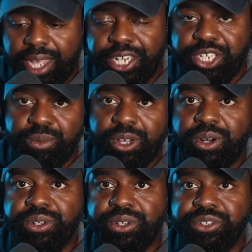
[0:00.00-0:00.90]
And should we
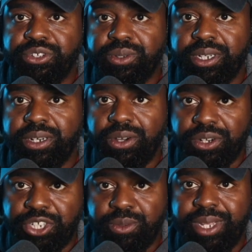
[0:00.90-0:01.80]
hold on to it
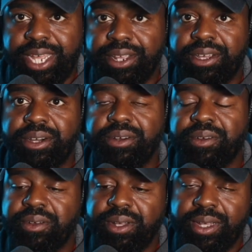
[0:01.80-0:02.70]
or should we let it go?
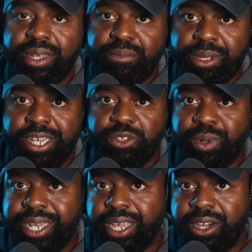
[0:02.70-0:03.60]
Because
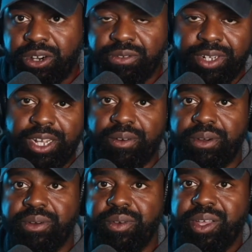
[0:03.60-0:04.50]
we let go of
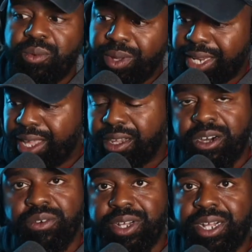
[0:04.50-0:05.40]
Negro. We let
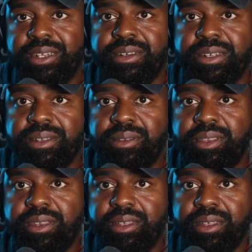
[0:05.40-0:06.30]
go of colored.
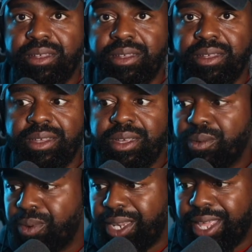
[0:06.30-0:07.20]

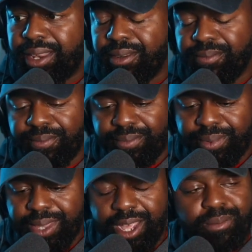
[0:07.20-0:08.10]
We ain't let
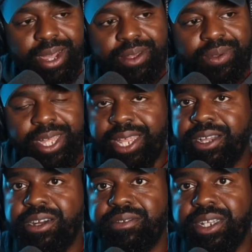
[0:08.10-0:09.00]

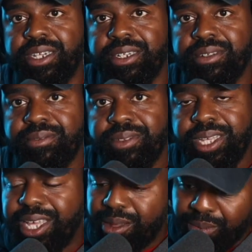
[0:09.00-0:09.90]
go of nigga.
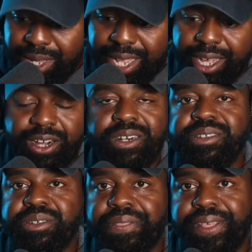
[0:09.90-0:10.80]
We let go
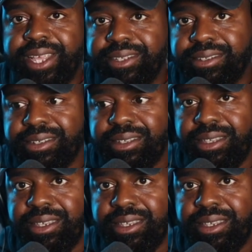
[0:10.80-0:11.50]
of those things.